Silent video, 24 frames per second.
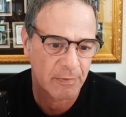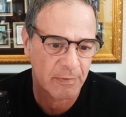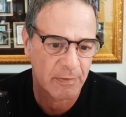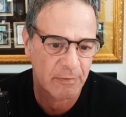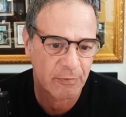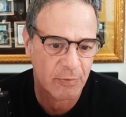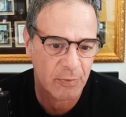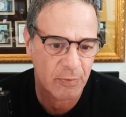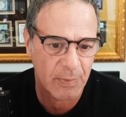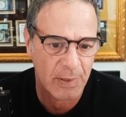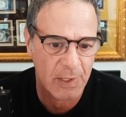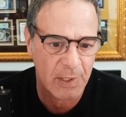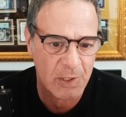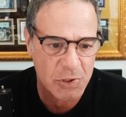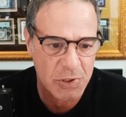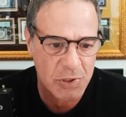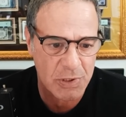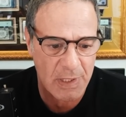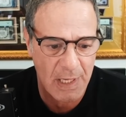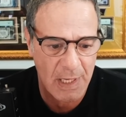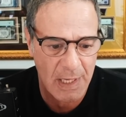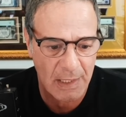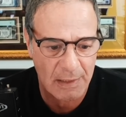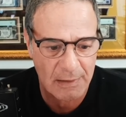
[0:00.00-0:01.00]
Information
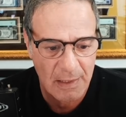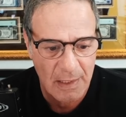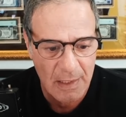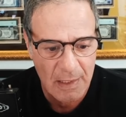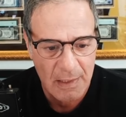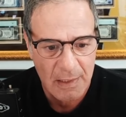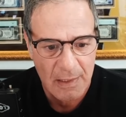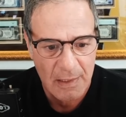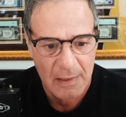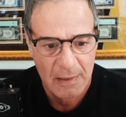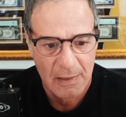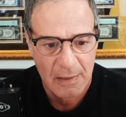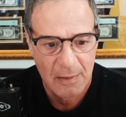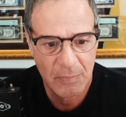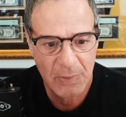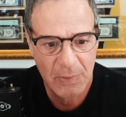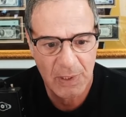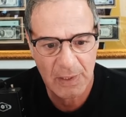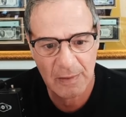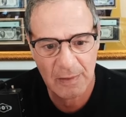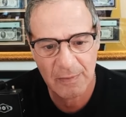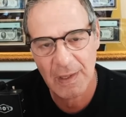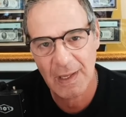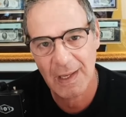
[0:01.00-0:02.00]
Act
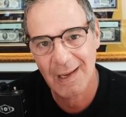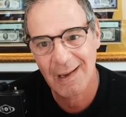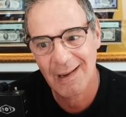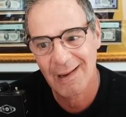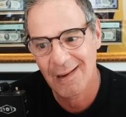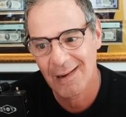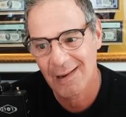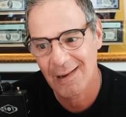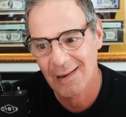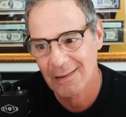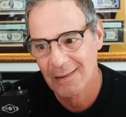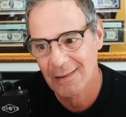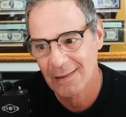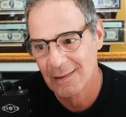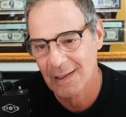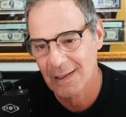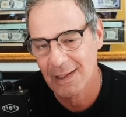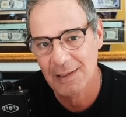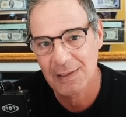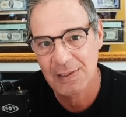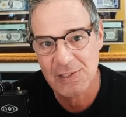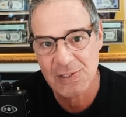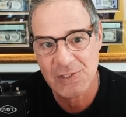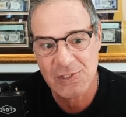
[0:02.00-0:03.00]
meeting they had in
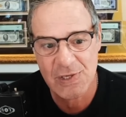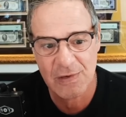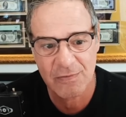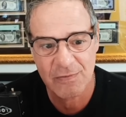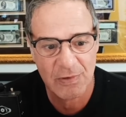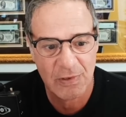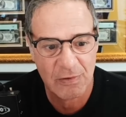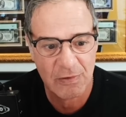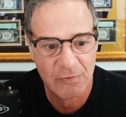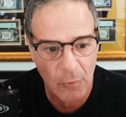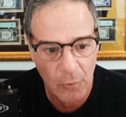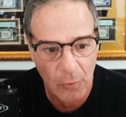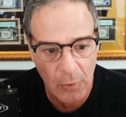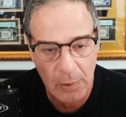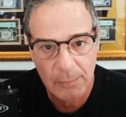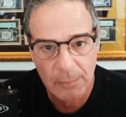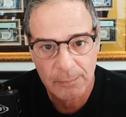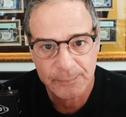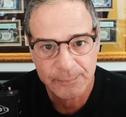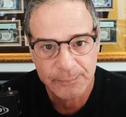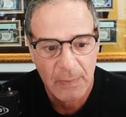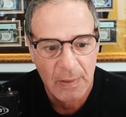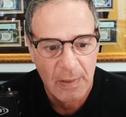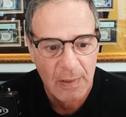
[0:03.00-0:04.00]
1974.
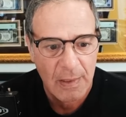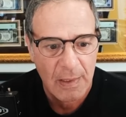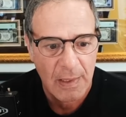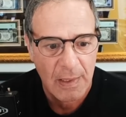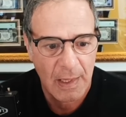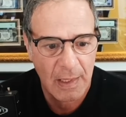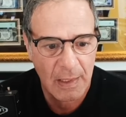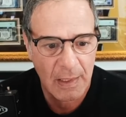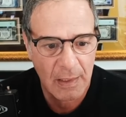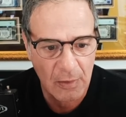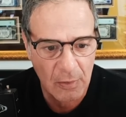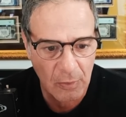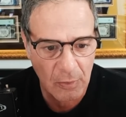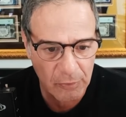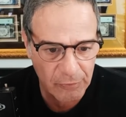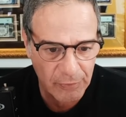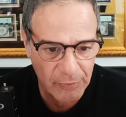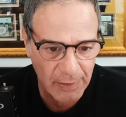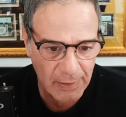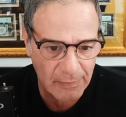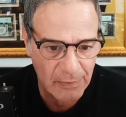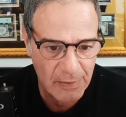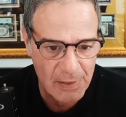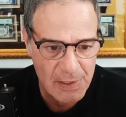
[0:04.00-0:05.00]
And it goes
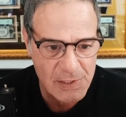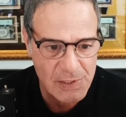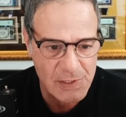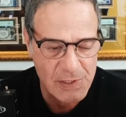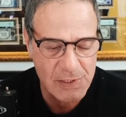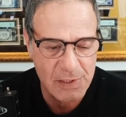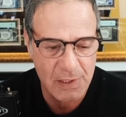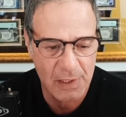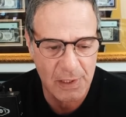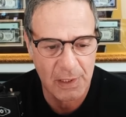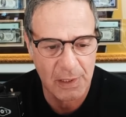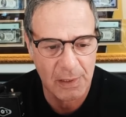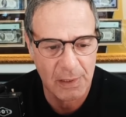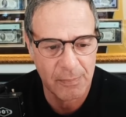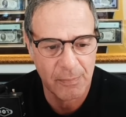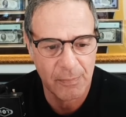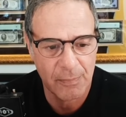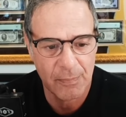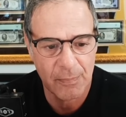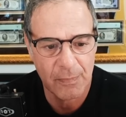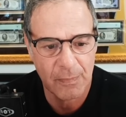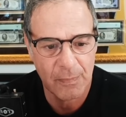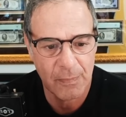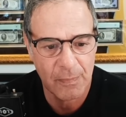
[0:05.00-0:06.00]
like this.
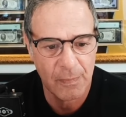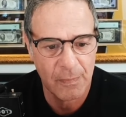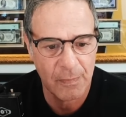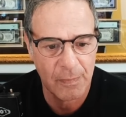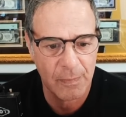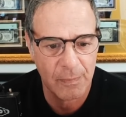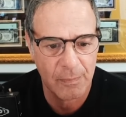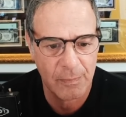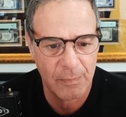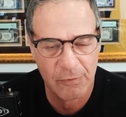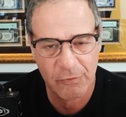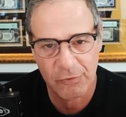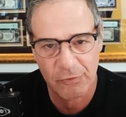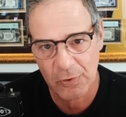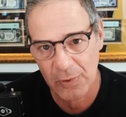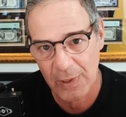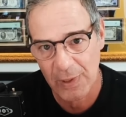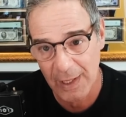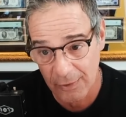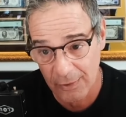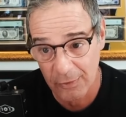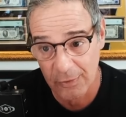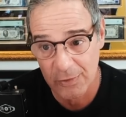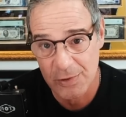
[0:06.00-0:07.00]
Um, Mr.
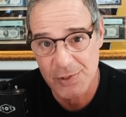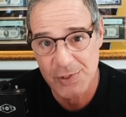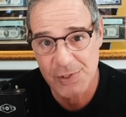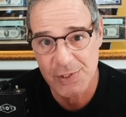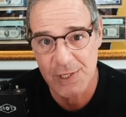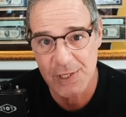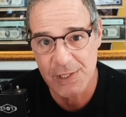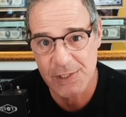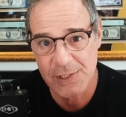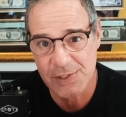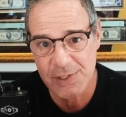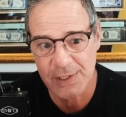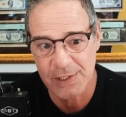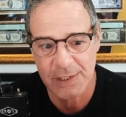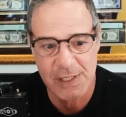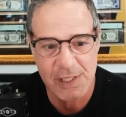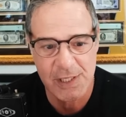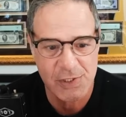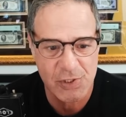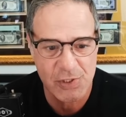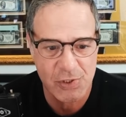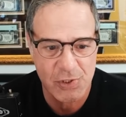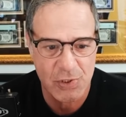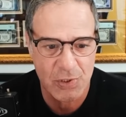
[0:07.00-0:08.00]
Enders says to
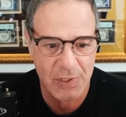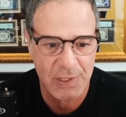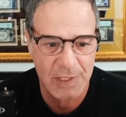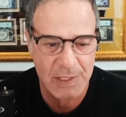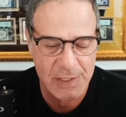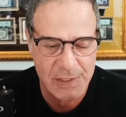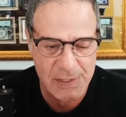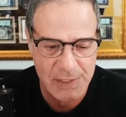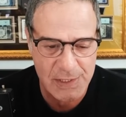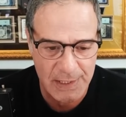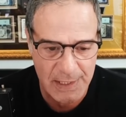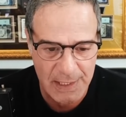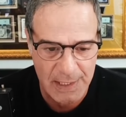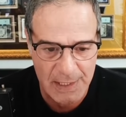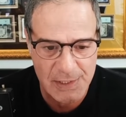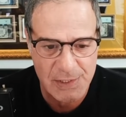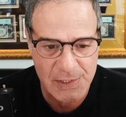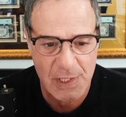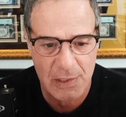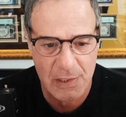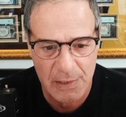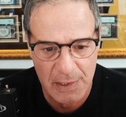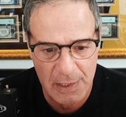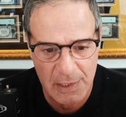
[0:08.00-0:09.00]
Kissinger, it is against
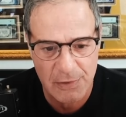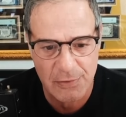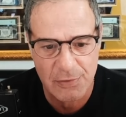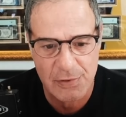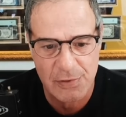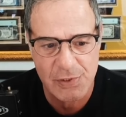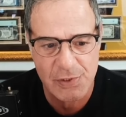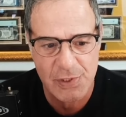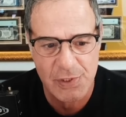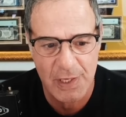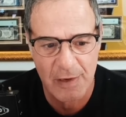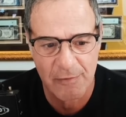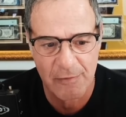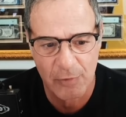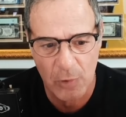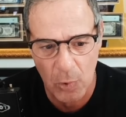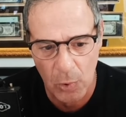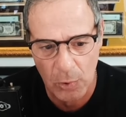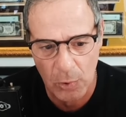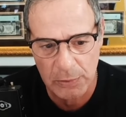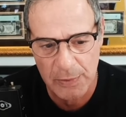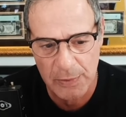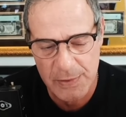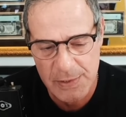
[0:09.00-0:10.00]
our interest to have
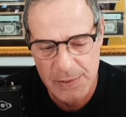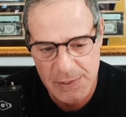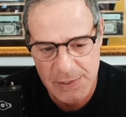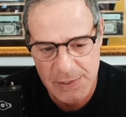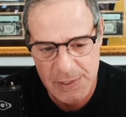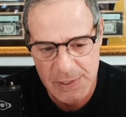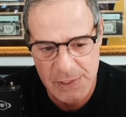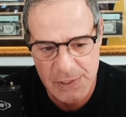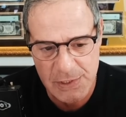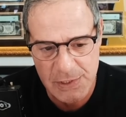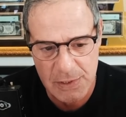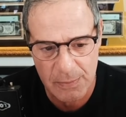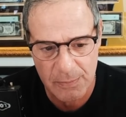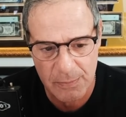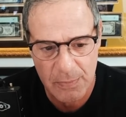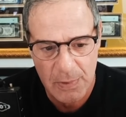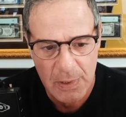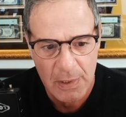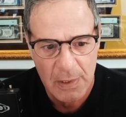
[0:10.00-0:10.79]
gold in the system